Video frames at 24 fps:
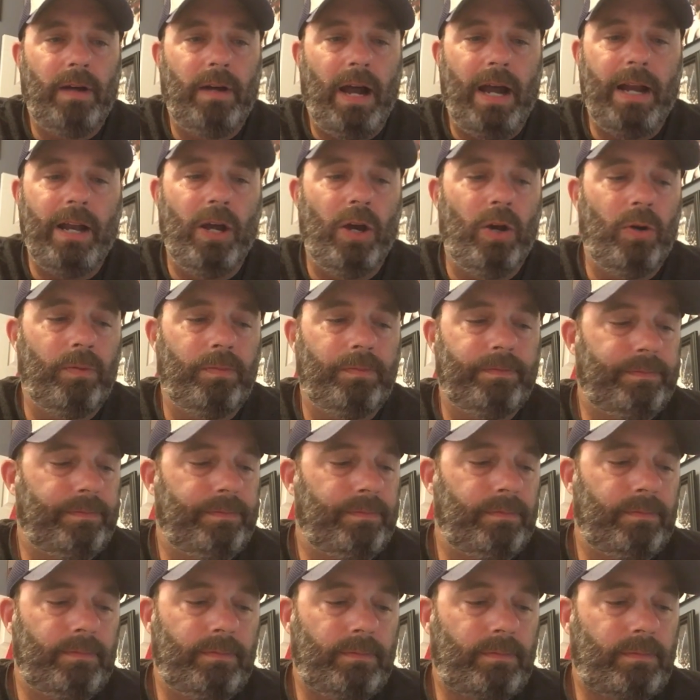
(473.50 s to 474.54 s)
I know
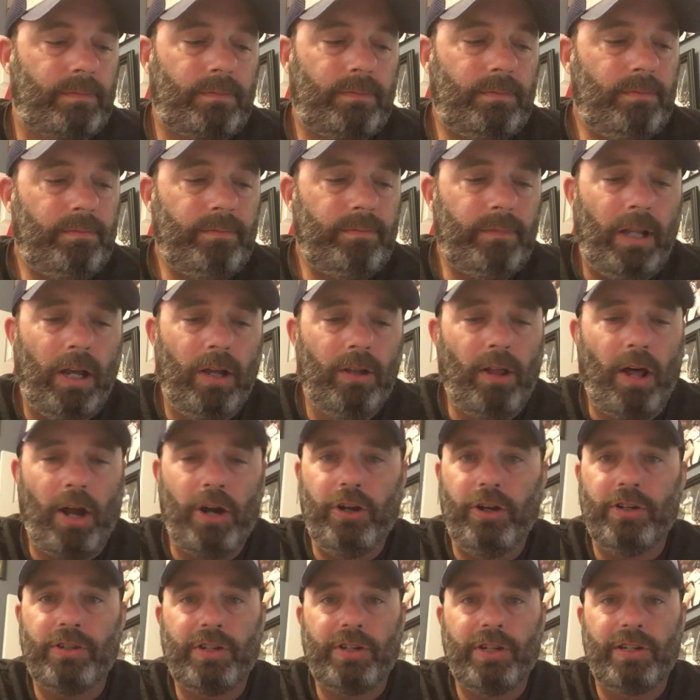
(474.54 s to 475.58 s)
a lot of
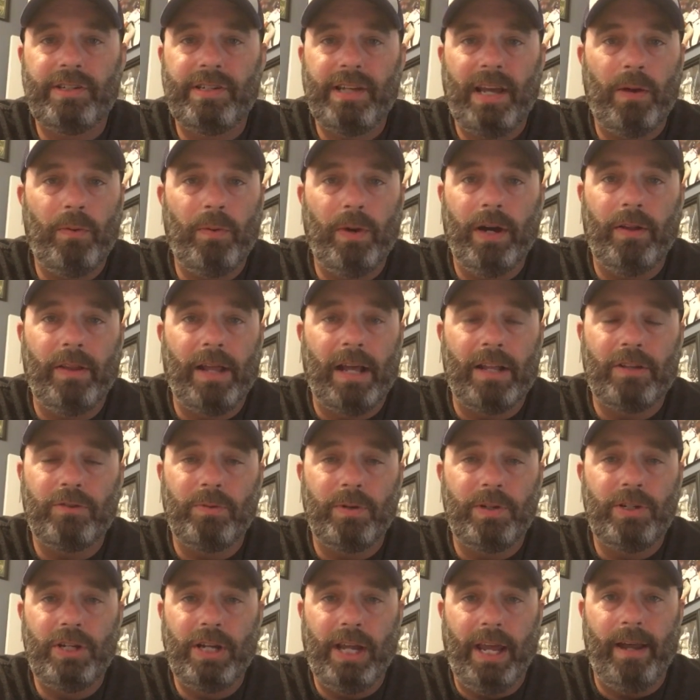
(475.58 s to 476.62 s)
you are just going to say, well, that's
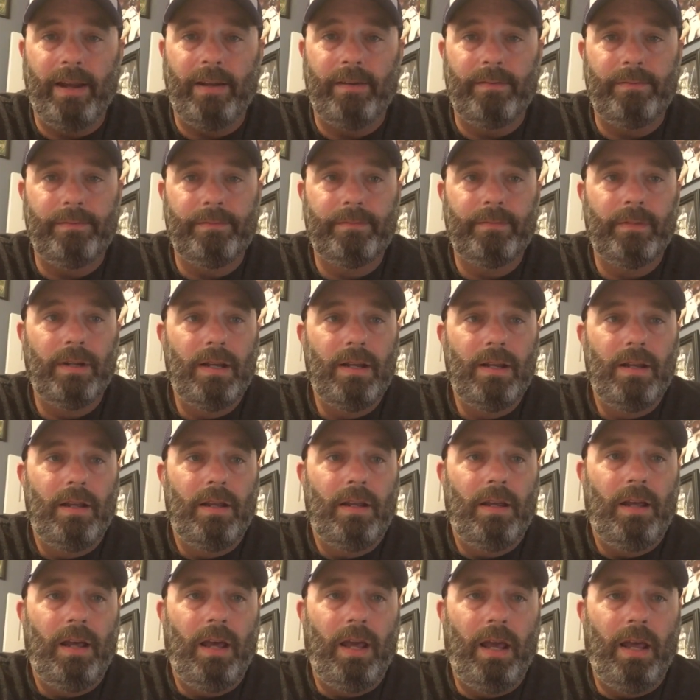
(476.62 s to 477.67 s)
what you get.
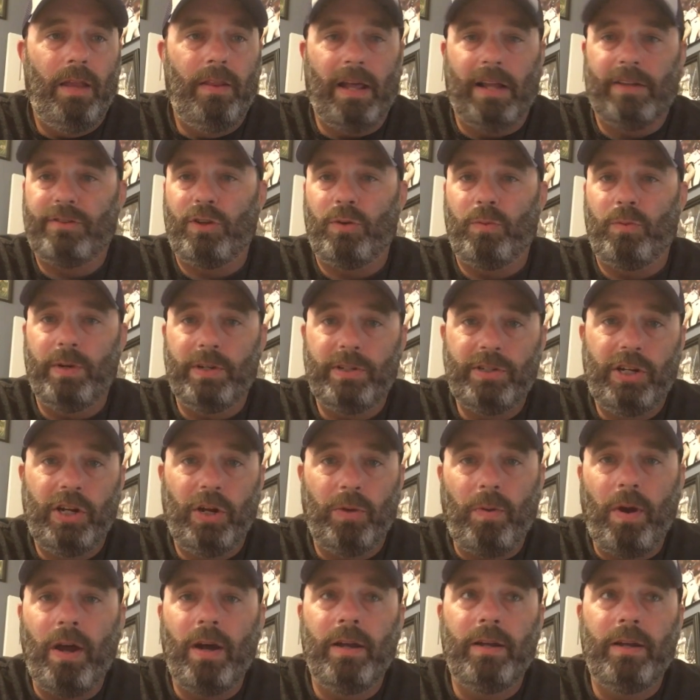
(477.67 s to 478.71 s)
And that's the risk you
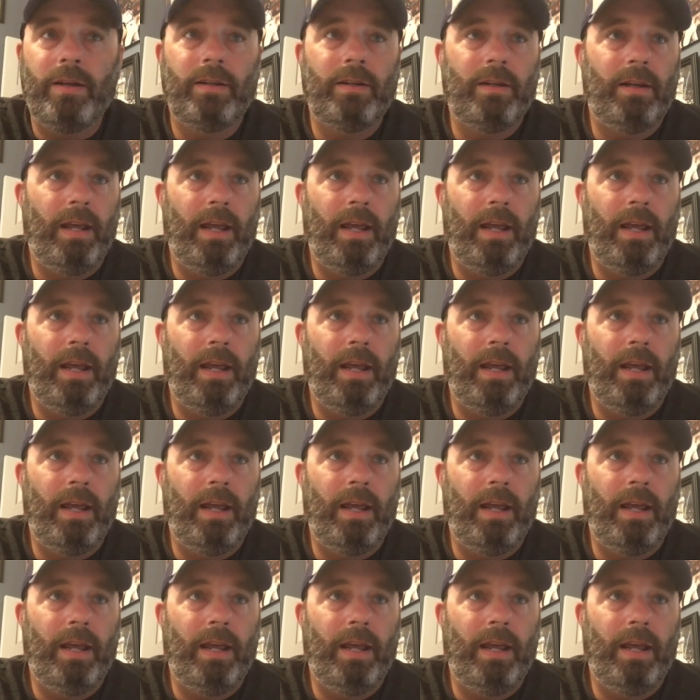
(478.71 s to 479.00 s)
run.